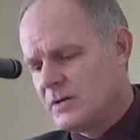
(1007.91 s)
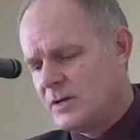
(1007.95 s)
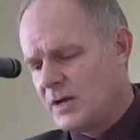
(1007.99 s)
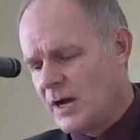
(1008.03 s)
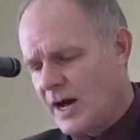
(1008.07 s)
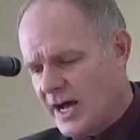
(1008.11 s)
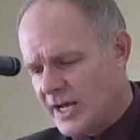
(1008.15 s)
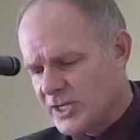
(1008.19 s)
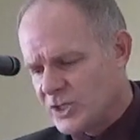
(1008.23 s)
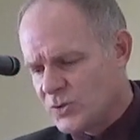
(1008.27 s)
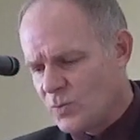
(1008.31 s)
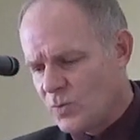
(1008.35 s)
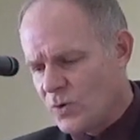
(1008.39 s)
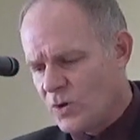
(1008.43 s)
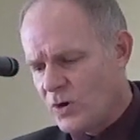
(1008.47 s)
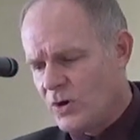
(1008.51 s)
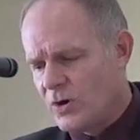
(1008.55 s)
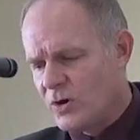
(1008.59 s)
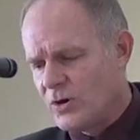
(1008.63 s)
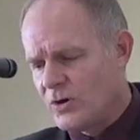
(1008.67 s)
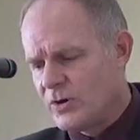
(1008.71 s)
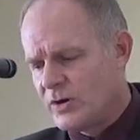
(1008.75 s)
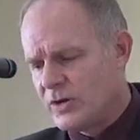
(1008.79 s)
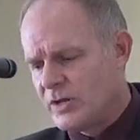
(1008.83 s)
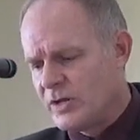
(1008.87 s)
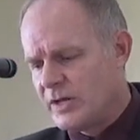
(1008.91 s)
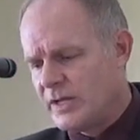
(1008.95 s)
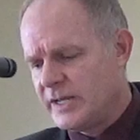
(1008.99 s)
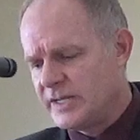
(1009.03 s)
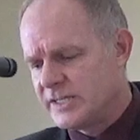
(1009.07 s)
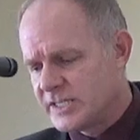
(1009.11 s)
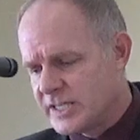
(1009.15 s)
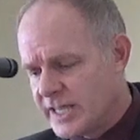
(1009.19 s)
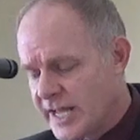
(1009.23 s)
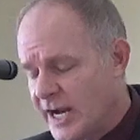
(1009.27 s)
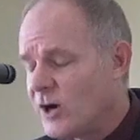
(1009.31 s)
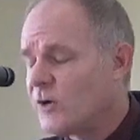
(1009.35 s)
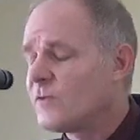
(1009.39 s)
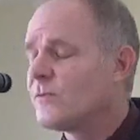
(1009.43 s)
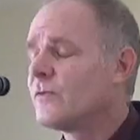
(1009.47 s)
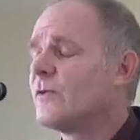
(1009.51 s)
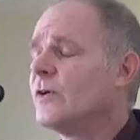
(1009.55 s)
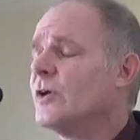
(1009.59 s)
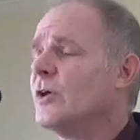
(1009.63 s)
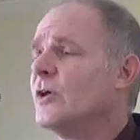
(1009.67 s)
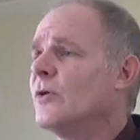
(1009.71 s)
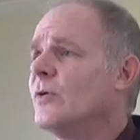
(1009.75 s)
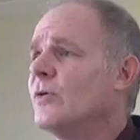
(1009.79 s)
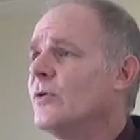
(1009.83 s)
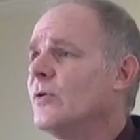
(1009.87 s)
God's Word is there for you
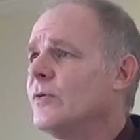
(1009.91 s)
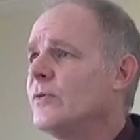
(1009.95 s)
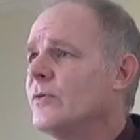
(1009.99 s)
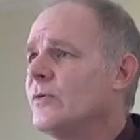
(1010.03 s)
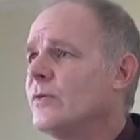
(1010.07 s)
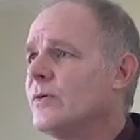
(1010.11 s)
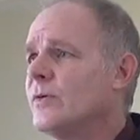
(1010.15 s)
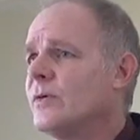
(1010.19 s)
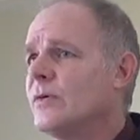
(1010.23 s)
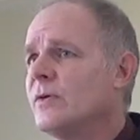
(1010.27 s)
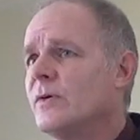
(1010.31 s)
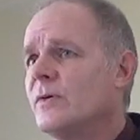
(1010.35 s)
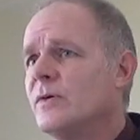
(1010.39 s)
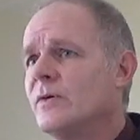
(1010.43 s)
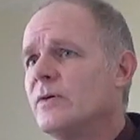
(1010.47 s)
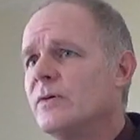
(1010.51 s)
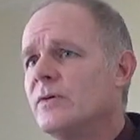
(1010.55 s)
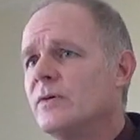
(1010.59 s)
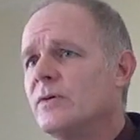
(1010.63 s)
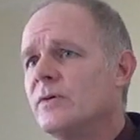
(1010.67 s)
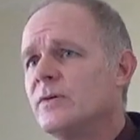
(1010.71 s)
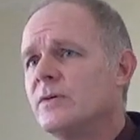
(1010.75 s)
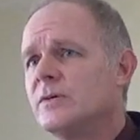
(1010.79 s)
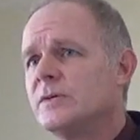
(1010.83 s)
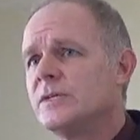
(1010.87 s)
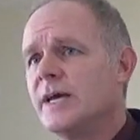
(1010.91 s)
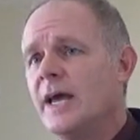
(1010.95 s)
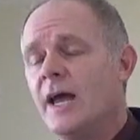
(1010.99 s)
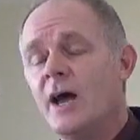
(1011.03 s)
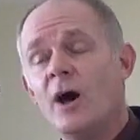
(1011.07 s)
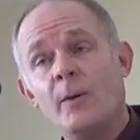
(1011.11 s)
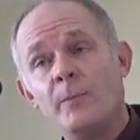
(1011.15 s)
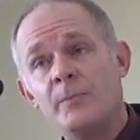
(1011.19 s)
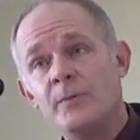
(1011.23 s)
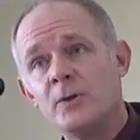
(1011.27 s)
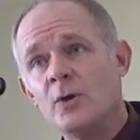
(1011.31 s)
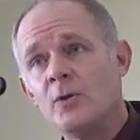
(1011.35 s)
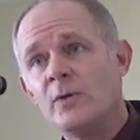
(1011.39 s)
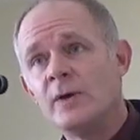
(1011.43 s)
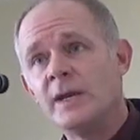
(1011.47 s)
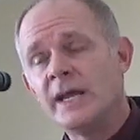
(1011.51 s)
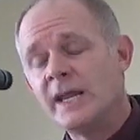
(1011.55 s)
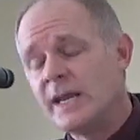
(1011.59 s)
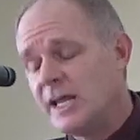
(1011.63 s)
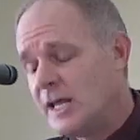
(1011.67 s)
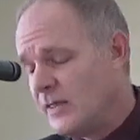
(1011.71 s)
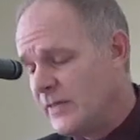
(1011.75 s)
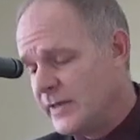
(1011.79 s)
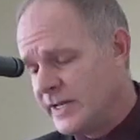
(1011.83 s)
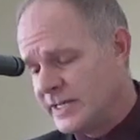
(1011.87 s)
to help you in
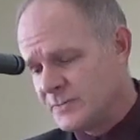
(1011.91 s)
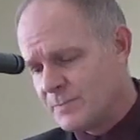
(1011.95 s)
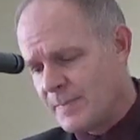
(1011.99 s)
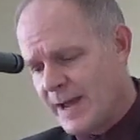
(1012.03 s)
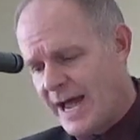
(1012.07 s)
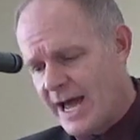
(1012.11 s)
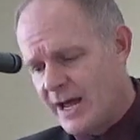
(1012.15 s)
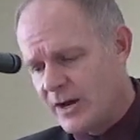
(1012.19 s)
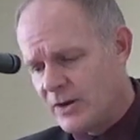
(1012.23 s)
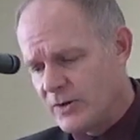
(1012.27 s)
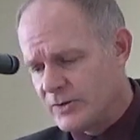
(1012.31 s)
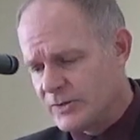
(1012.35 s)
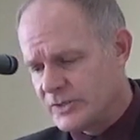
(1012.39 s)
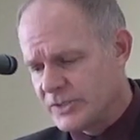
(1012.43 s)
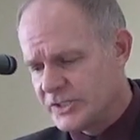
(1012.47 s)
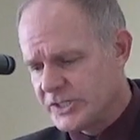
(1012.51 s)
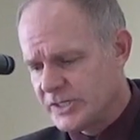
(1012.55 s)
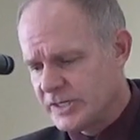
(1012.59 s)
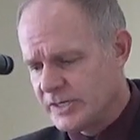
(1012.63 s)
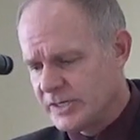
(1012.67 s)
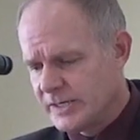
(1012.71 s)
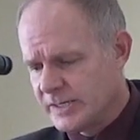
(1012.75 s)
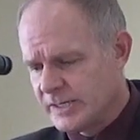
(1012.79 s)
any of these matters.